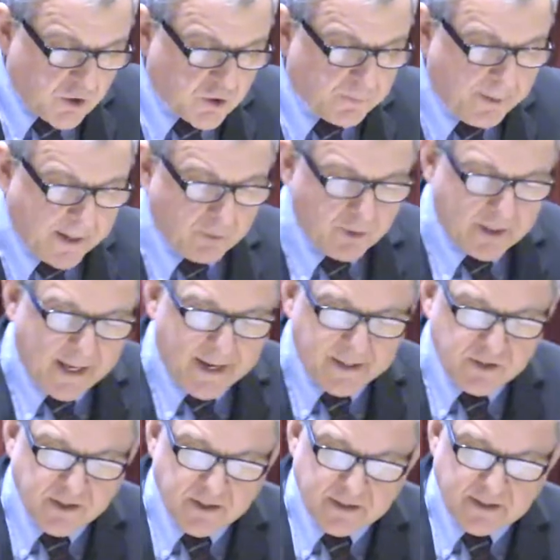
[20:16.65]
To better align
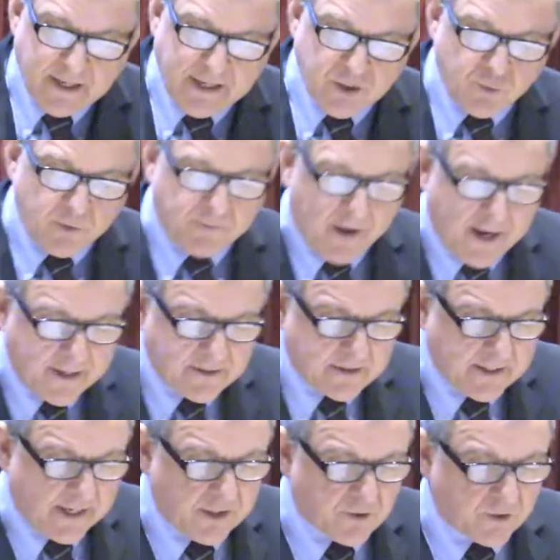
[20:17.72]
to the state's revised
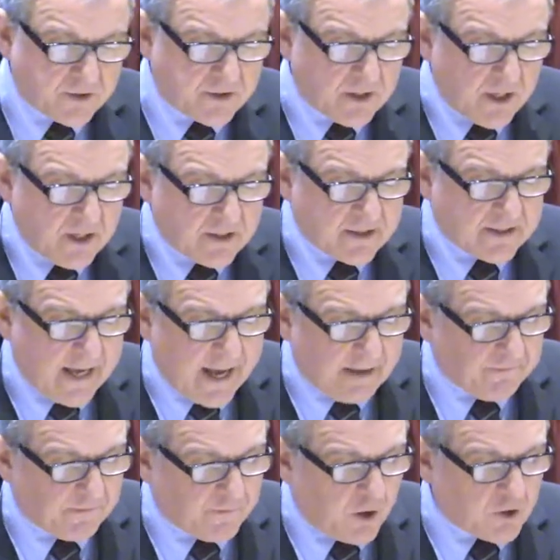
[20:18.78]
standards,
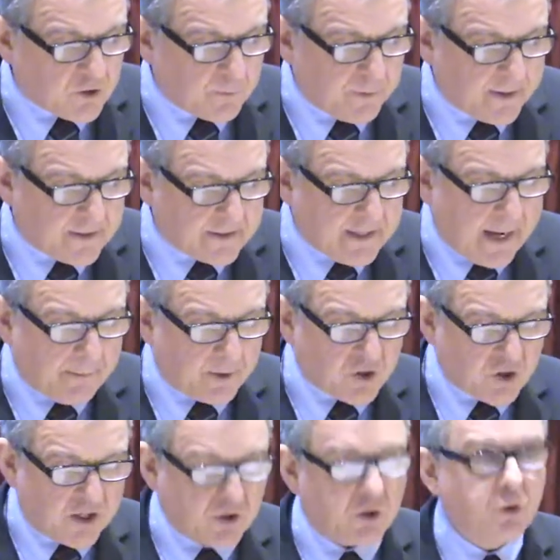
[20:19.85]
staff have also been
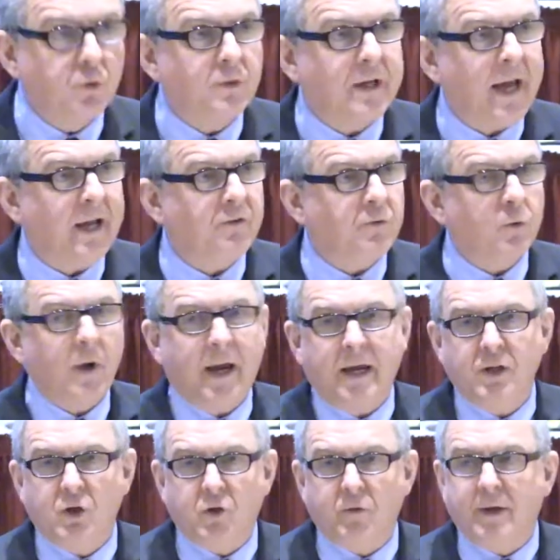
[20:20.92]
establishing new K through
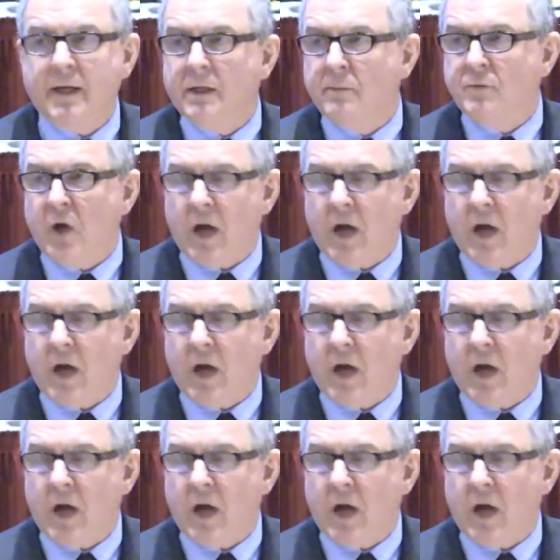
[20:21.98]
eight curriculum